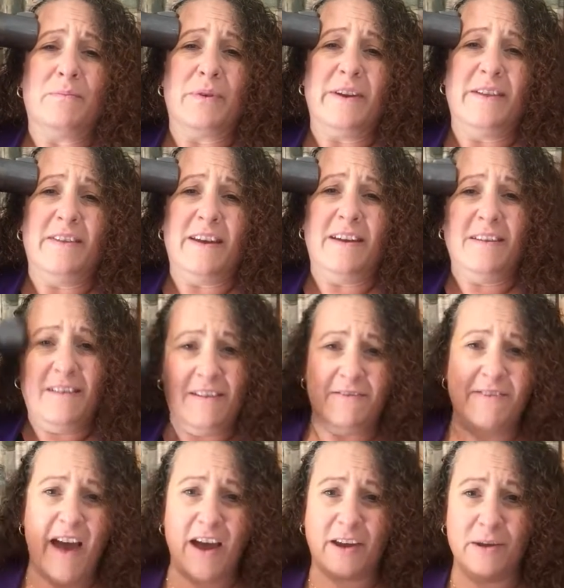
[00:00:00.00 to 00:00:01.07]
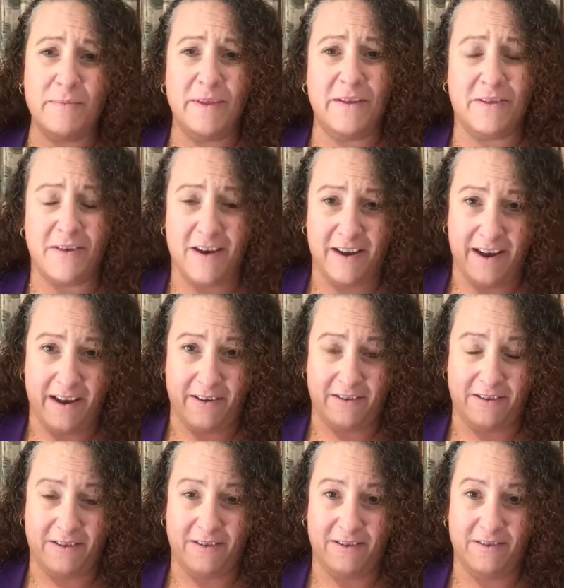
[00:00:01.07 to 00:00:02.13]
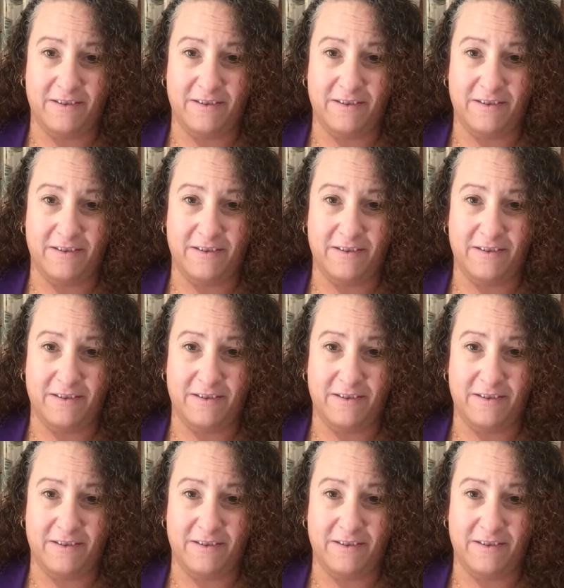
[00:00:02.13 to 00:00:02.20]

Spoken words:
Breathe in, vacuum the thought out.